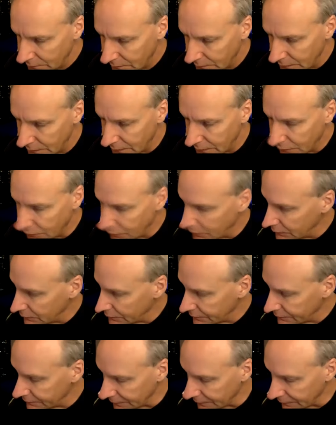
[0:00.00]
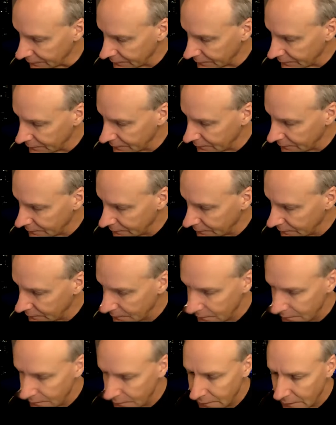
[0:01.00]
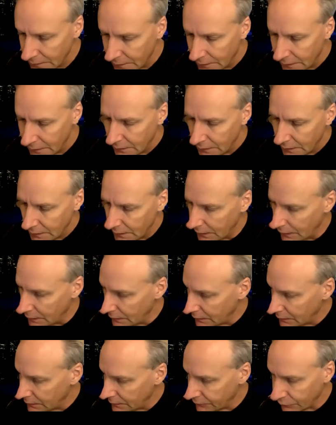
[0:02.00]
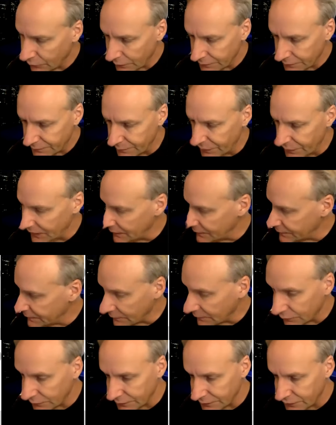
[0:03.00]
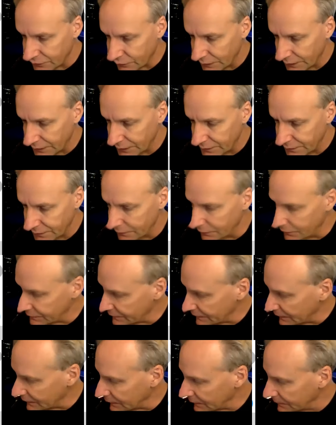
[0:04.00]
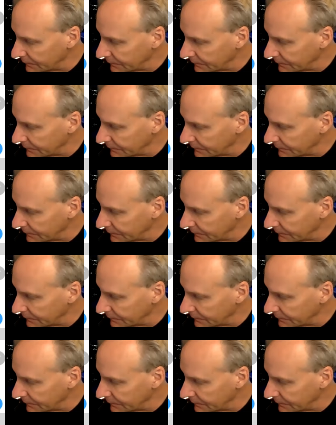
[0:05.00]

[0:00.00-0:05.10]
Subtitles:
Equals 6. And of course, b is equal to 22, isn't it?